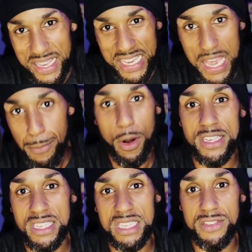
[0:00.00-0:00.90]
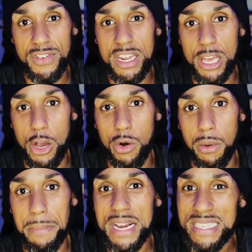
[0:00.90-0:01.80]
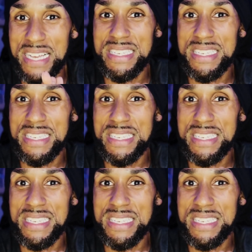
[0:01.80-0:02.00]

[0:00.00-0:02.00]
keep watching this video because I